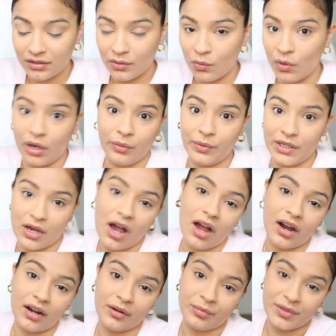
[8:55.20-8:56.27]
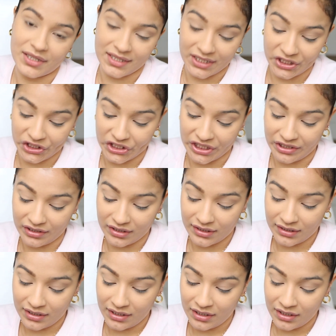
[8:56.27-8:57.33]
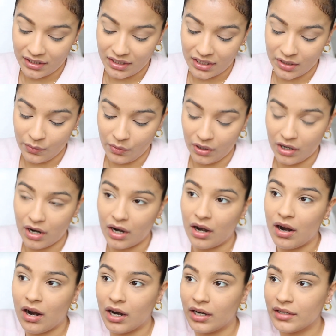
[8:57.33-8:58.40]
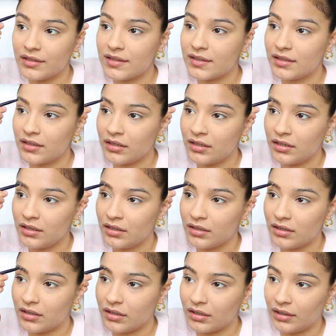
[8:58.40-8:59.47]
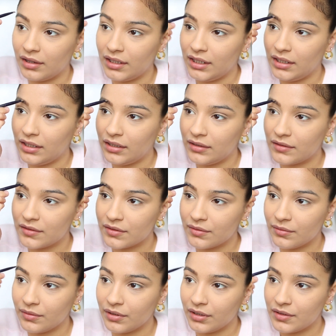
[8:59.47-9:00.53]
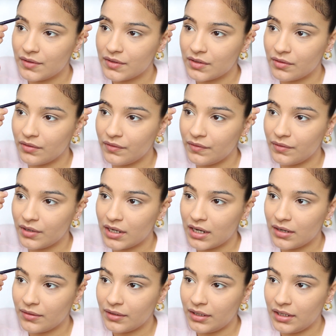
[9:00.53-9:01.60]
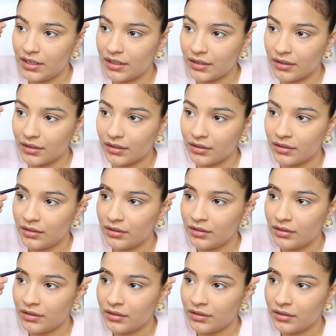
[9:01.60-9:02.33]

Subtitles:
where we are positioned and where our hearts are leaning towards. So if we're out here